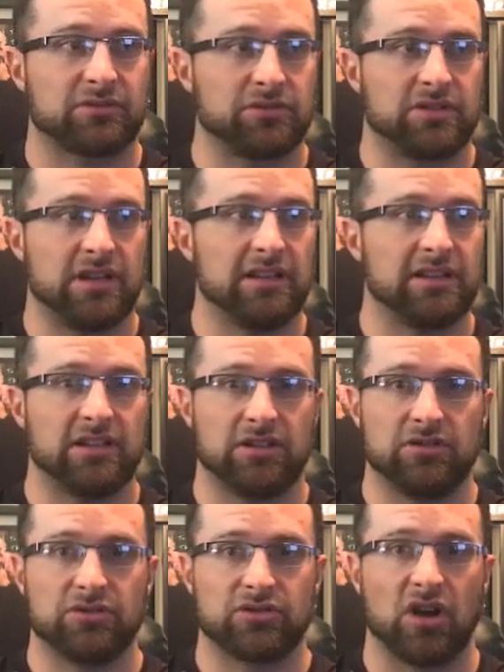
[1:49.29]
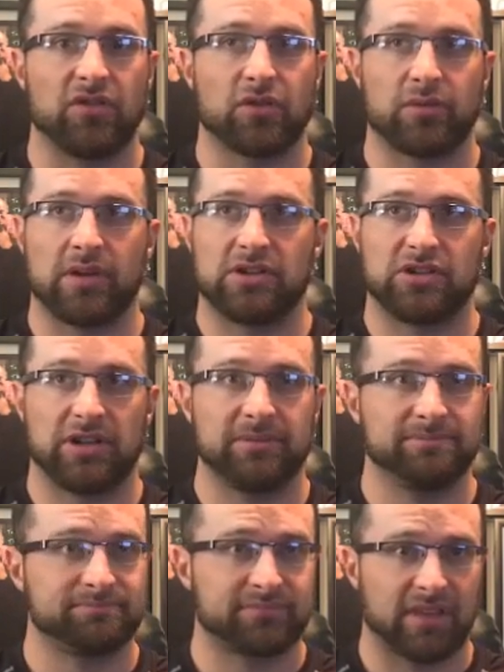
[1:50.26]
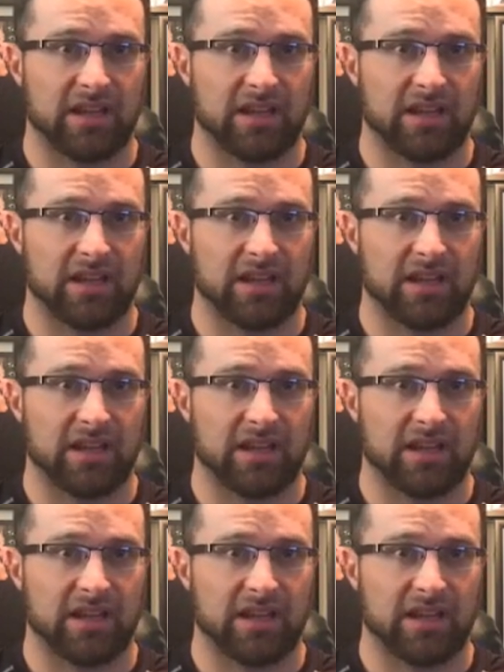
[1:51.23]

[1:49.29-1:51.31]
routinely use overreaching,